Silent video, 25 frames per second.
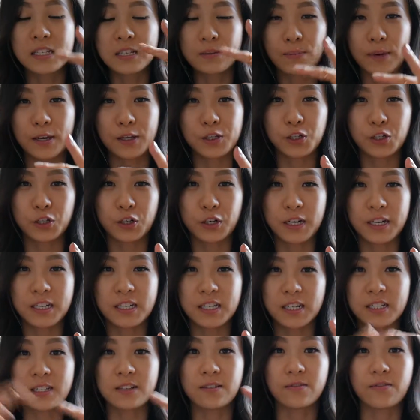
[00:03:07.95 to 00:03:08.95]
to make sure it
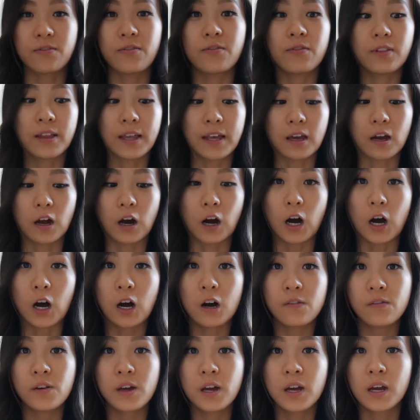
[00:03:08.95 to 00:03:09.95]
doesn't fling
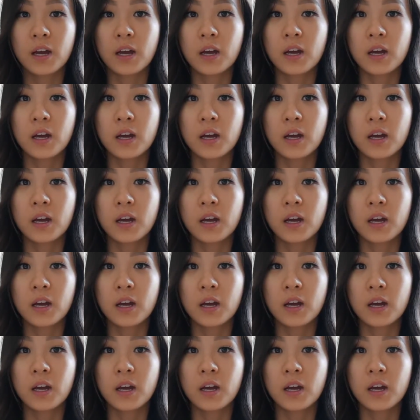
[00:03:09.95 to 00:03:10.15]
off.